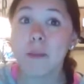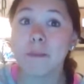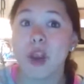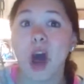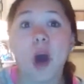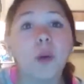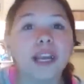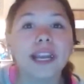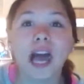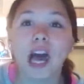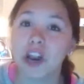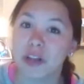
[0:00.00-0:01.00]
I'm not working
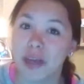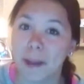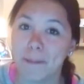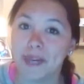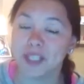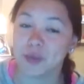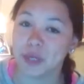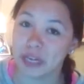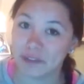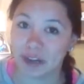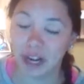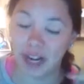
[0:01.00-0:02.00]
out all that much
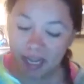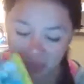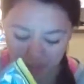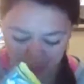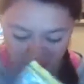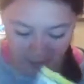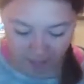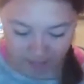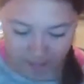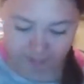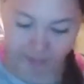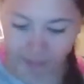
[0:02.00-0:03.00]
whenever I am
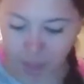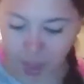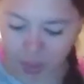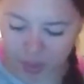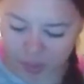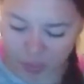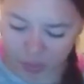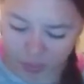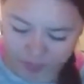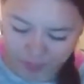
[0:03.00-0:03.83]
going to school.